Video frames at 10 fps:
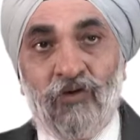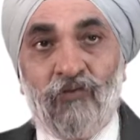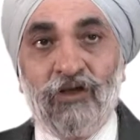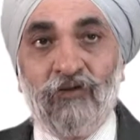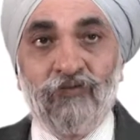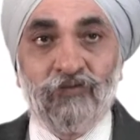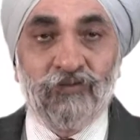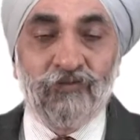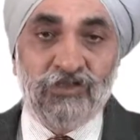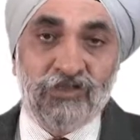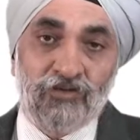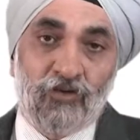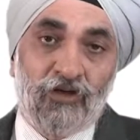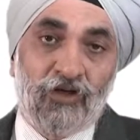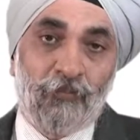One of which is
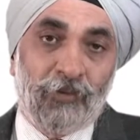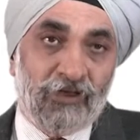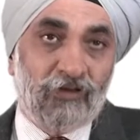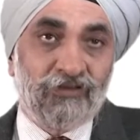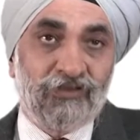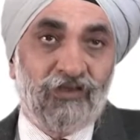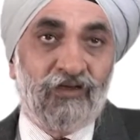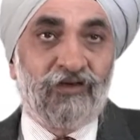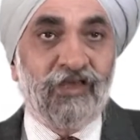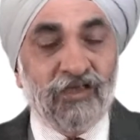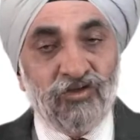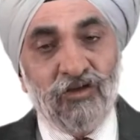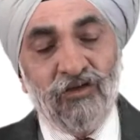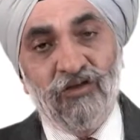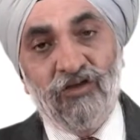called a paradoxical
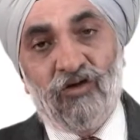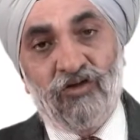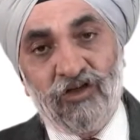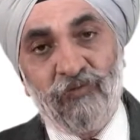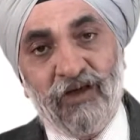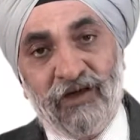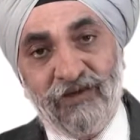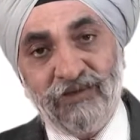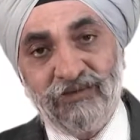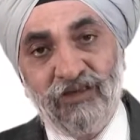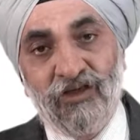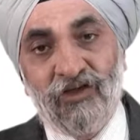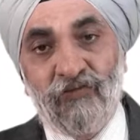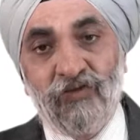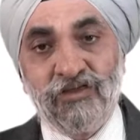reaction or TB iris,
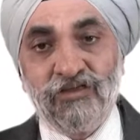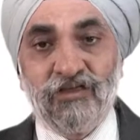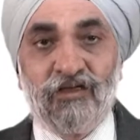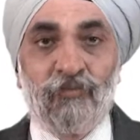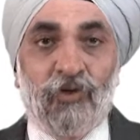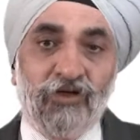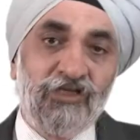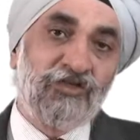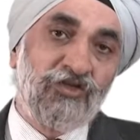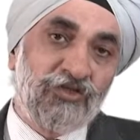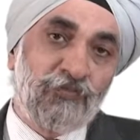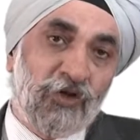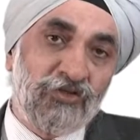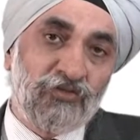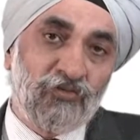which is a body's
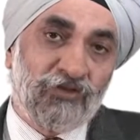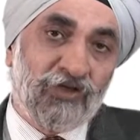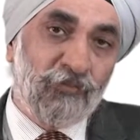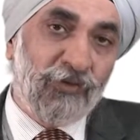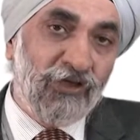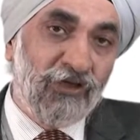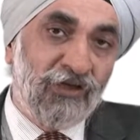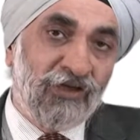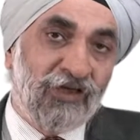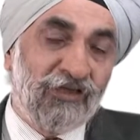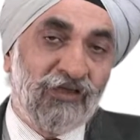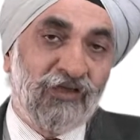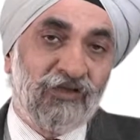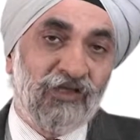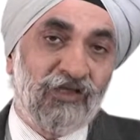response to therapy, and
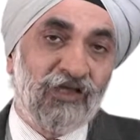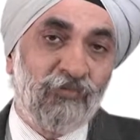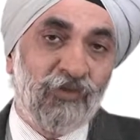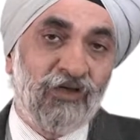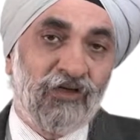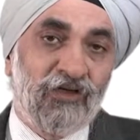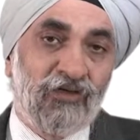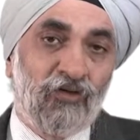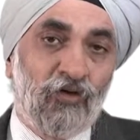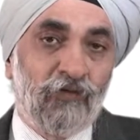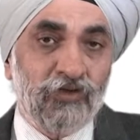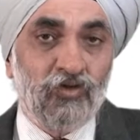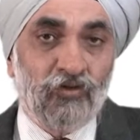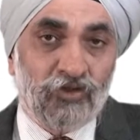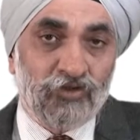there can be a
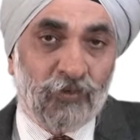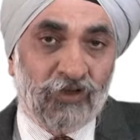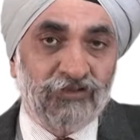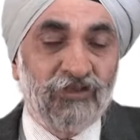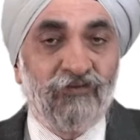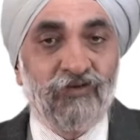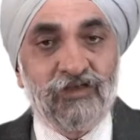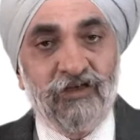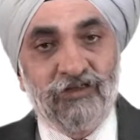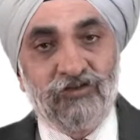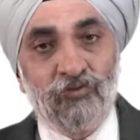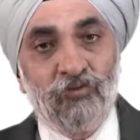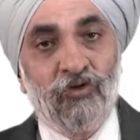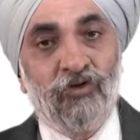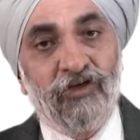overshoot response which leads
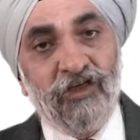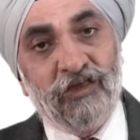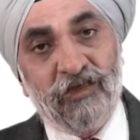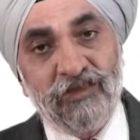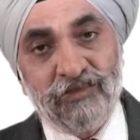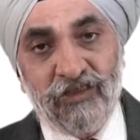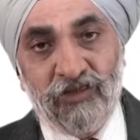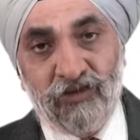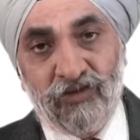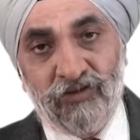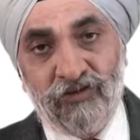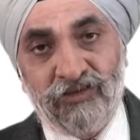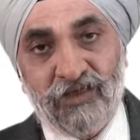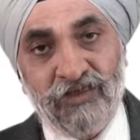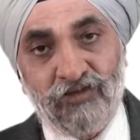to increase in the
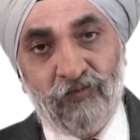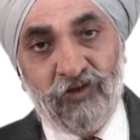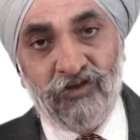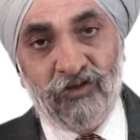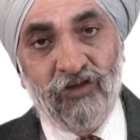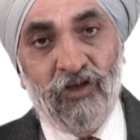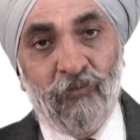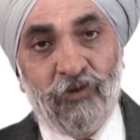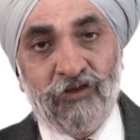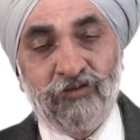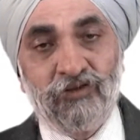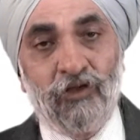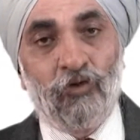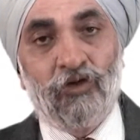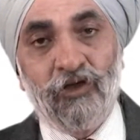size of lesion, because the
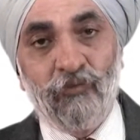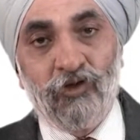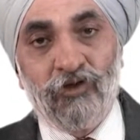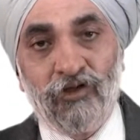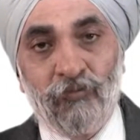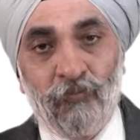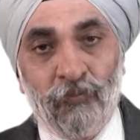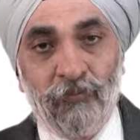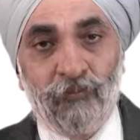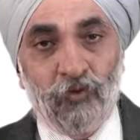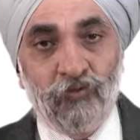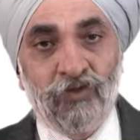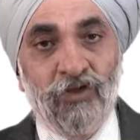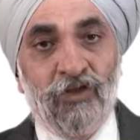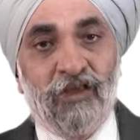local immunity improves
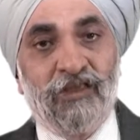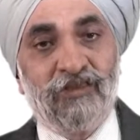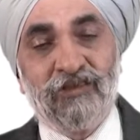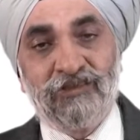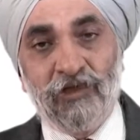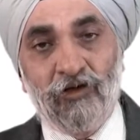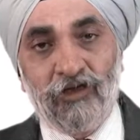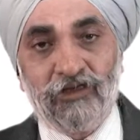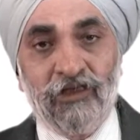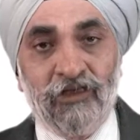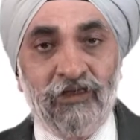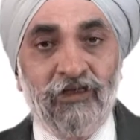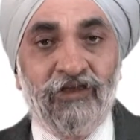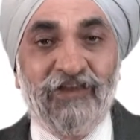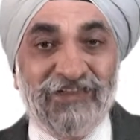and the cellular killing
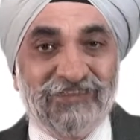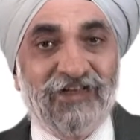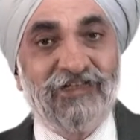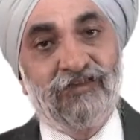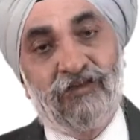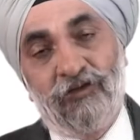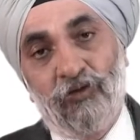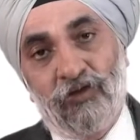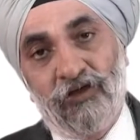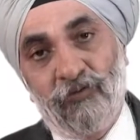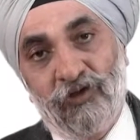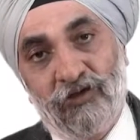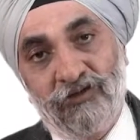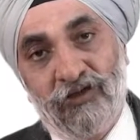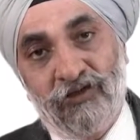incites a local
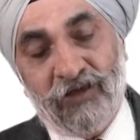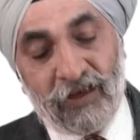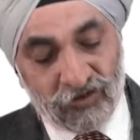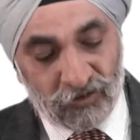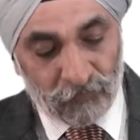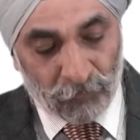immunological reaction.